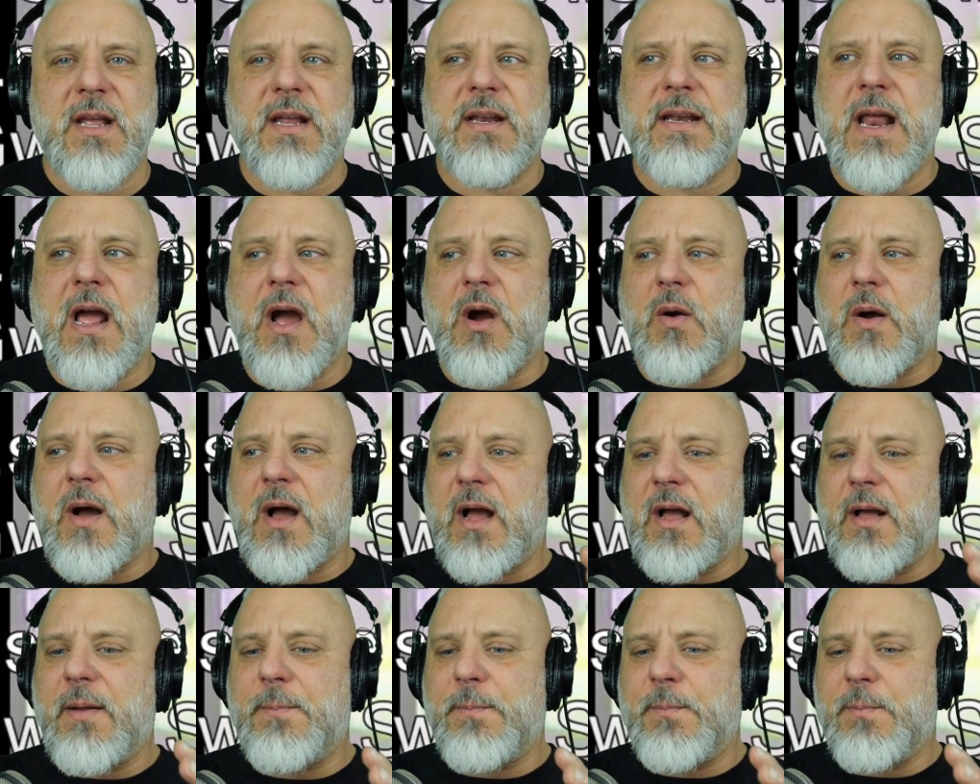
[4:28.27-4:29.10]
Now,
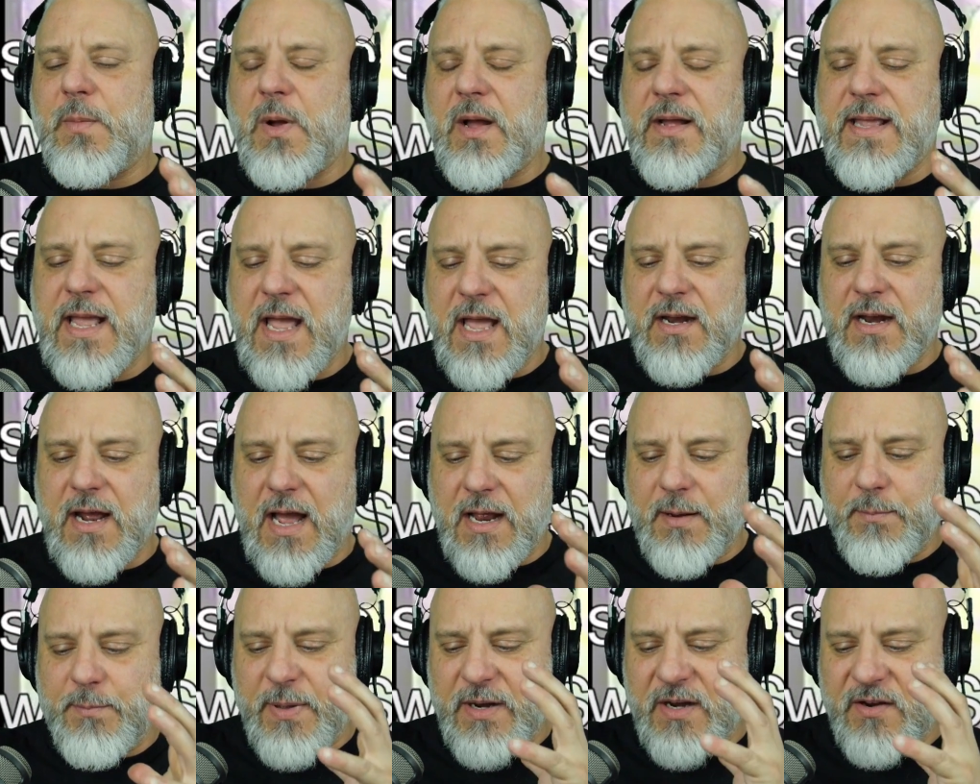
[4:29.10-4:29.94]
again,
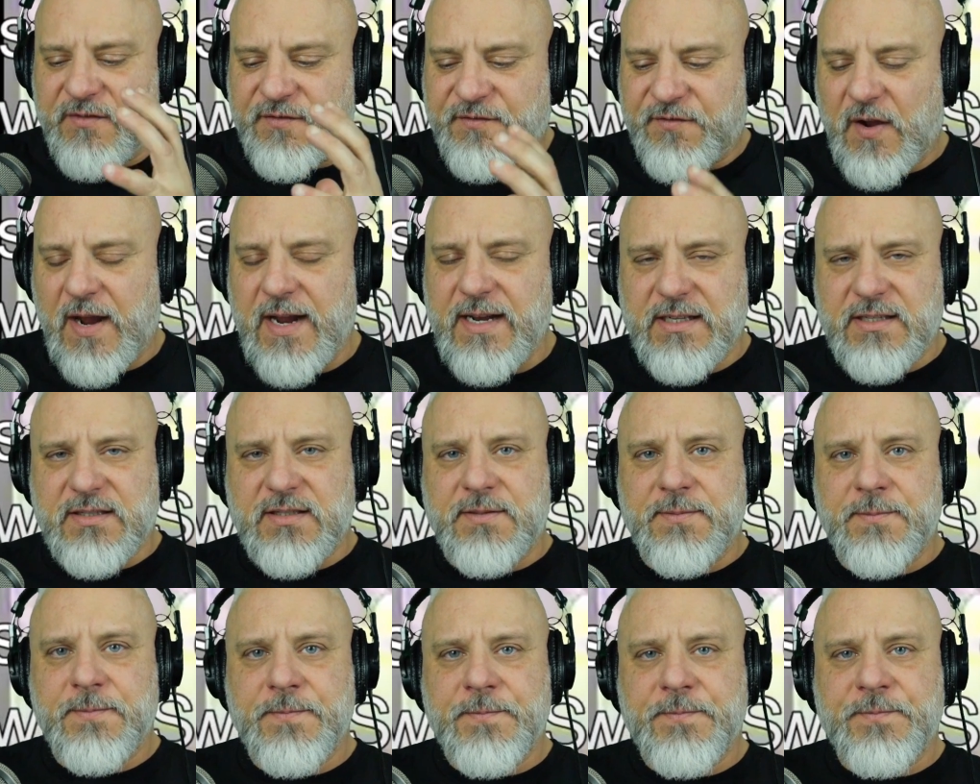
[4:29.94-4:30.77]
I'd been in
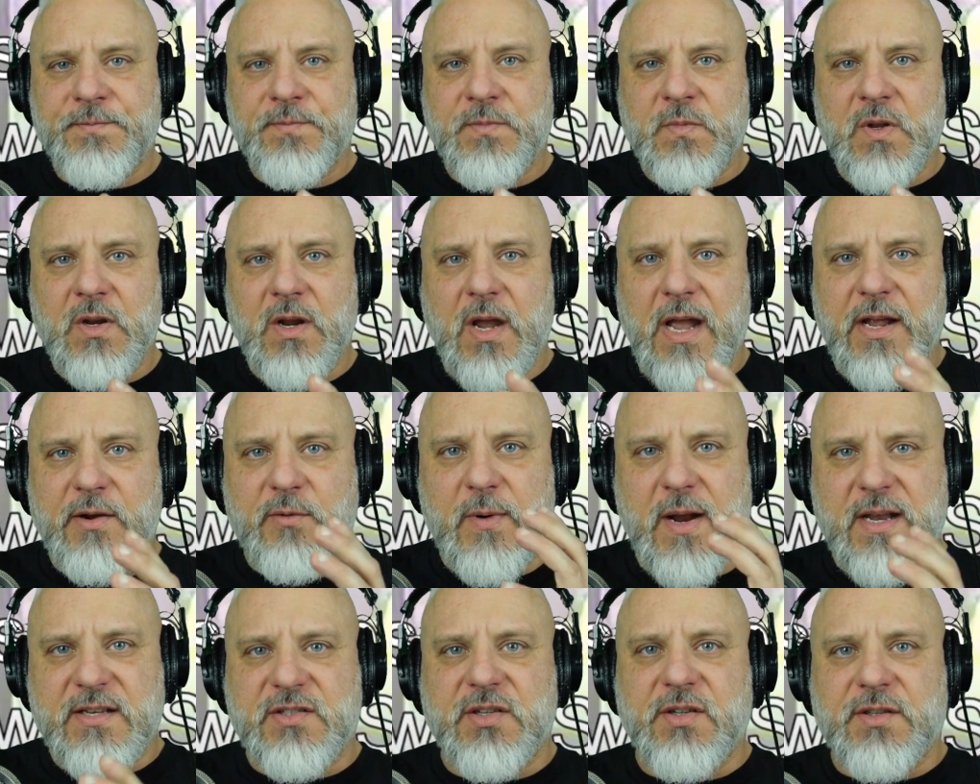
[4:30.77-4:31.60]
fights, I'd
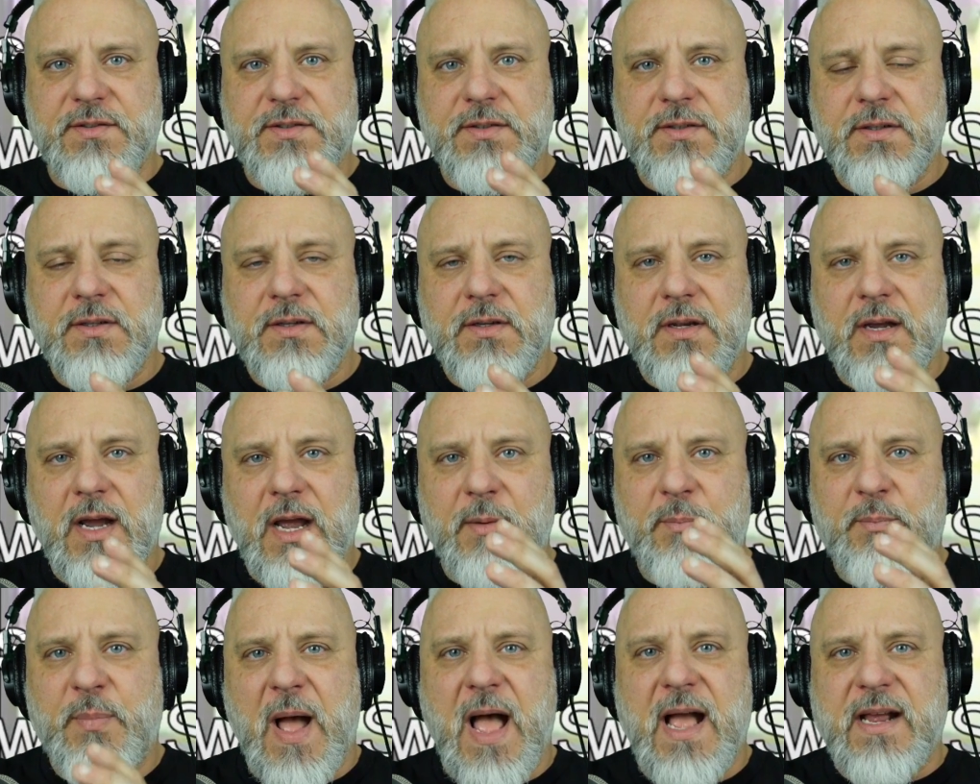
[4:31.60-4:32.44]
wrestled,
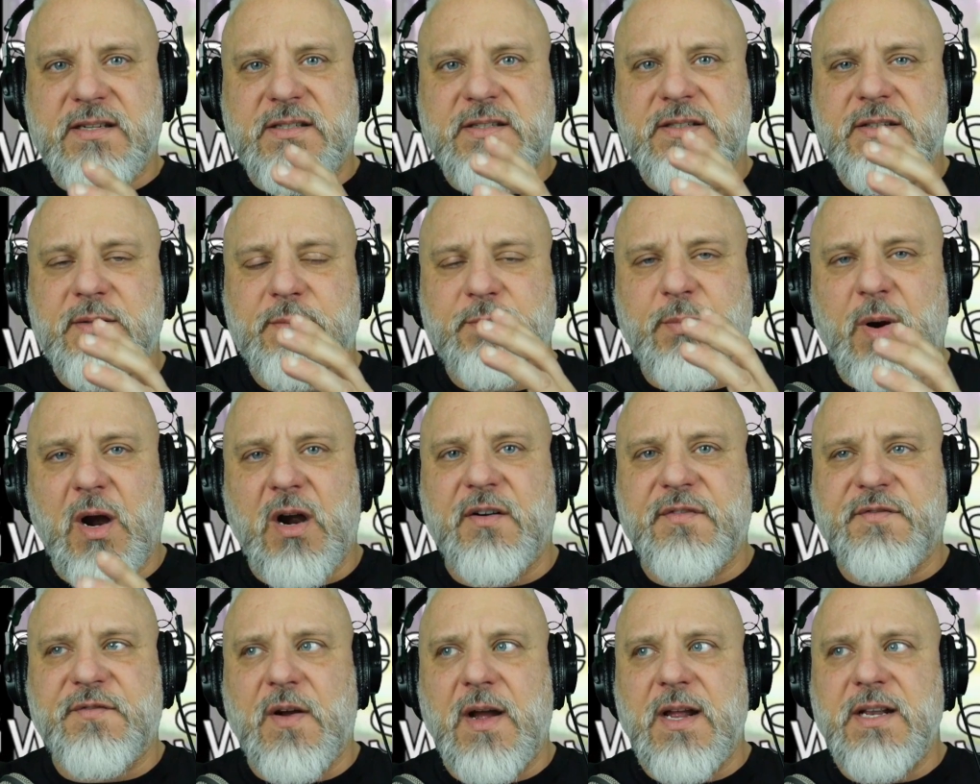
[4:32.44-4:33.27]
I'd boxed,
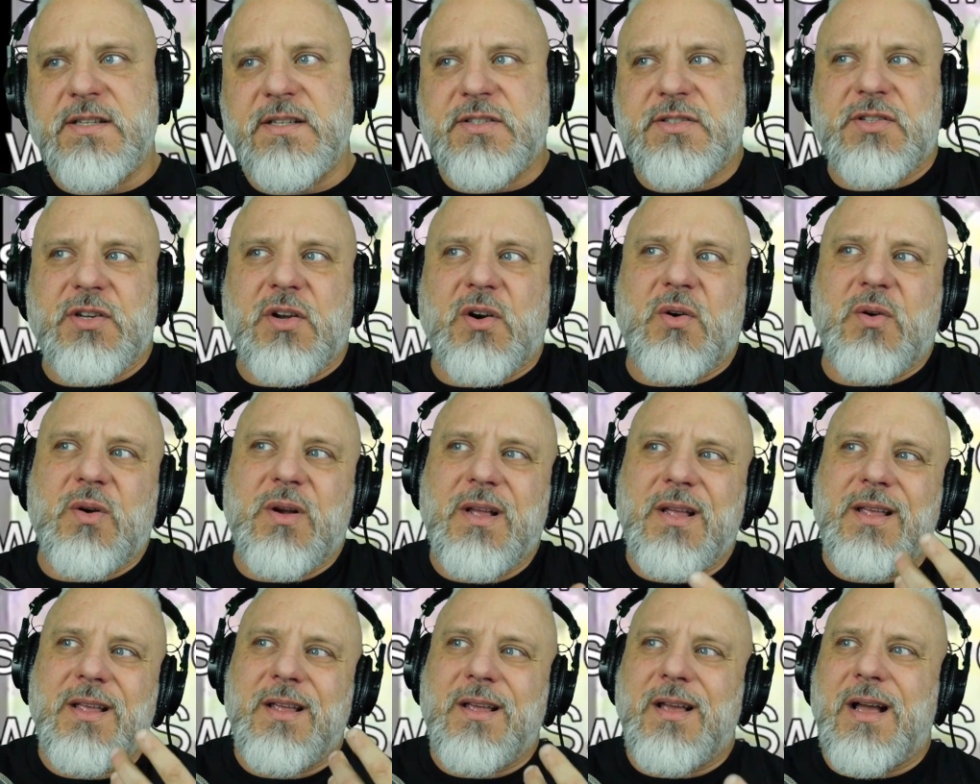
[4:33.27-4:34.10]
bar fights, so
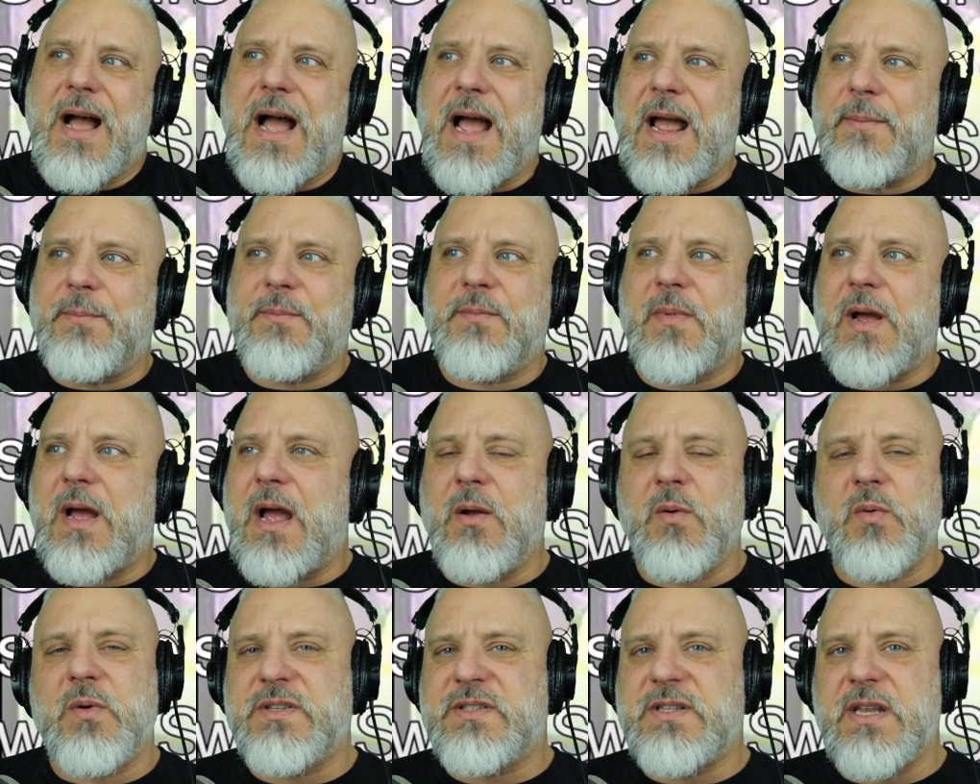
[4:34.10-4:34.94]

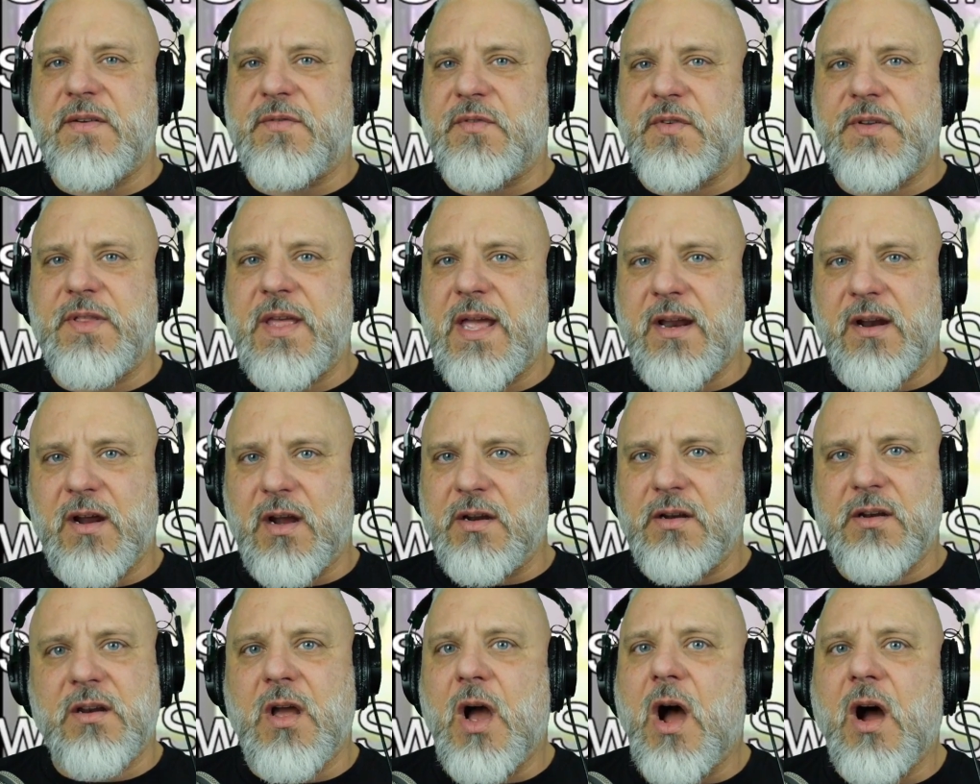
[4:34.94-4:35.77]
I was never that
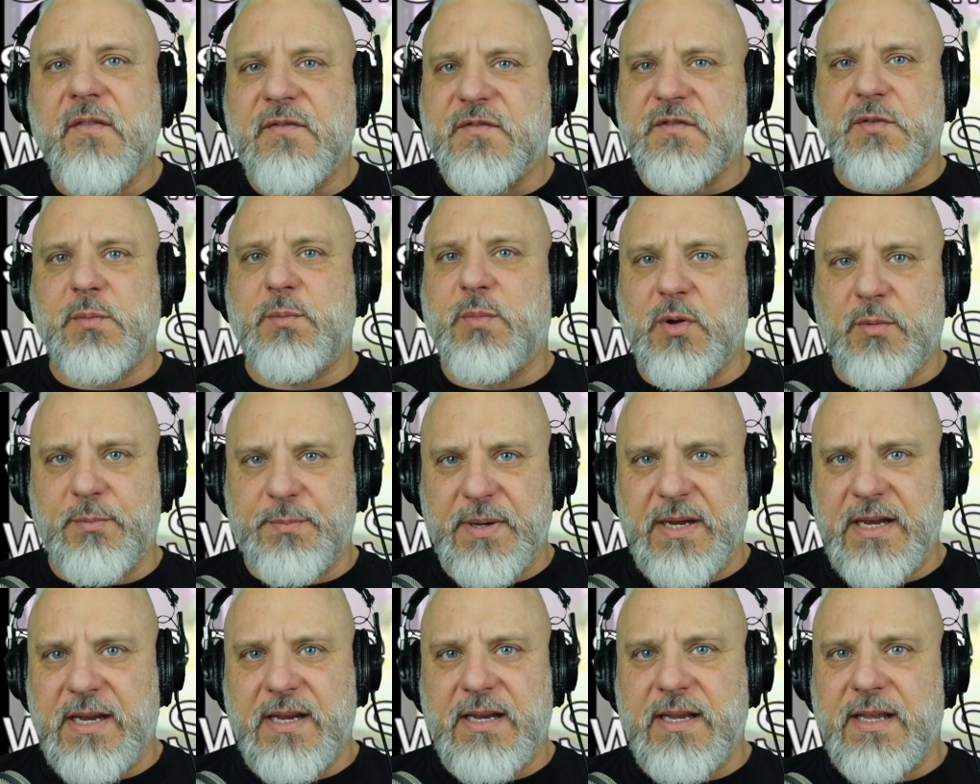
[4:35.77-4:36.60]
uncomfortable
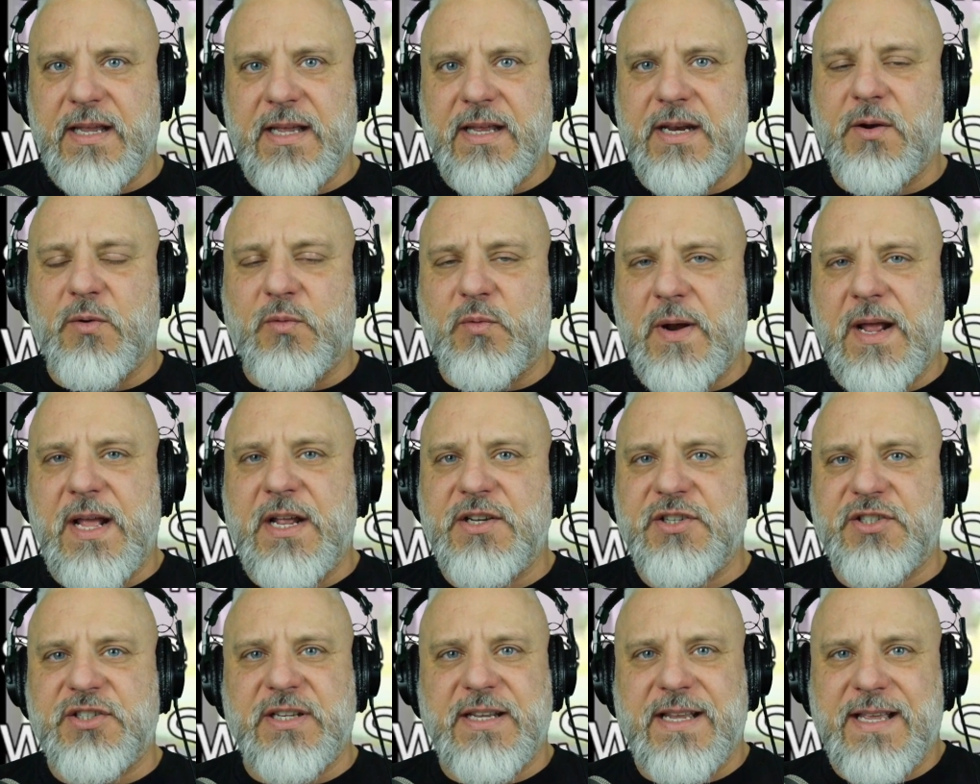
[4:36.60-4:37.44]
being in a
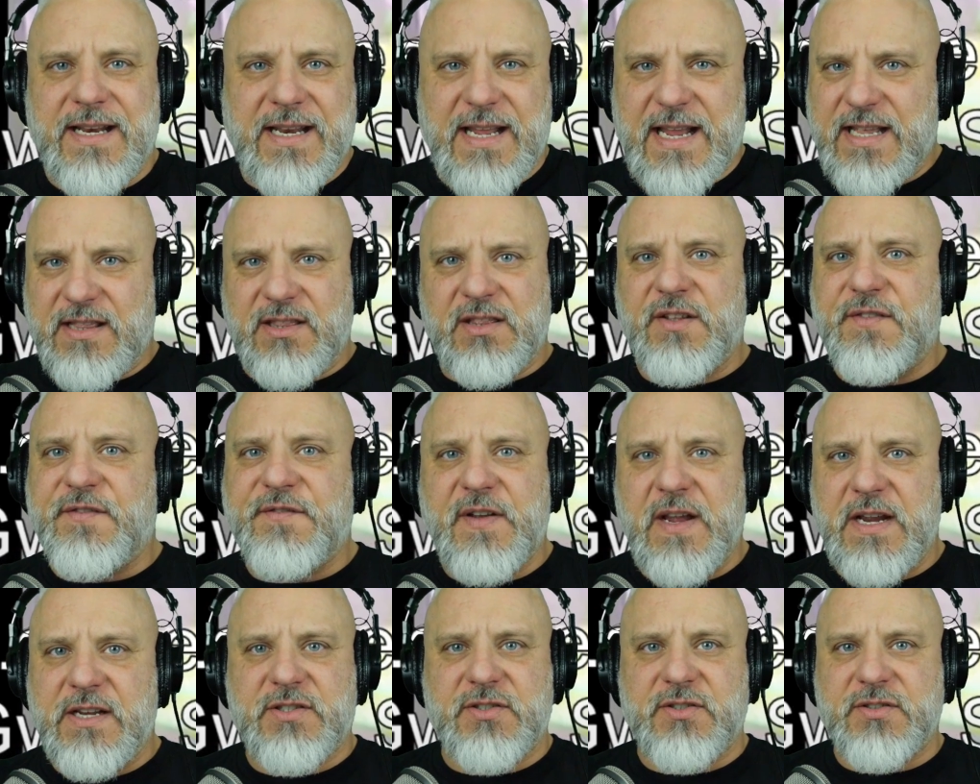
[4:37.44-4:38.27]
range to get hit in the
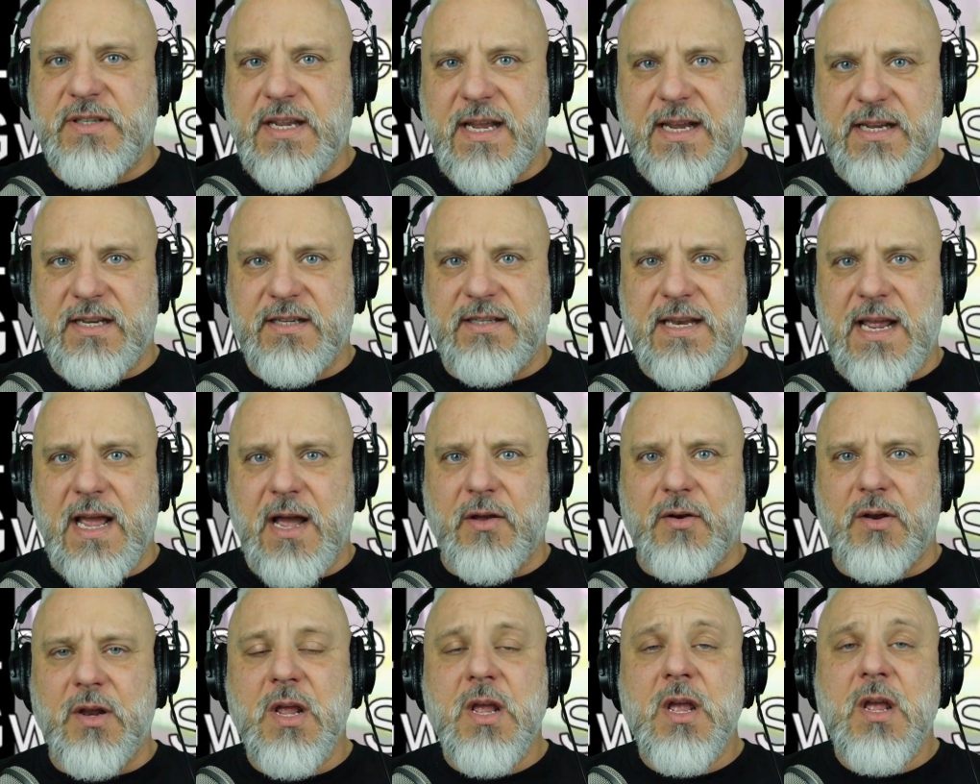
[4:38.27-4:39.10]
face or taken
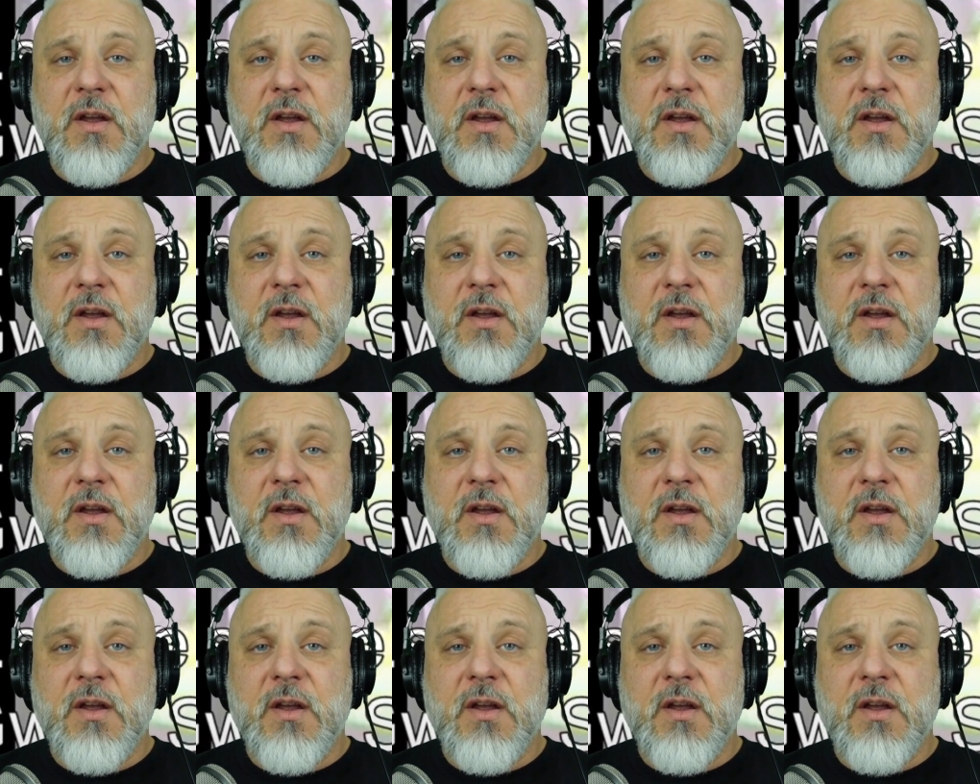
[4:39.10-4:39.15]
down.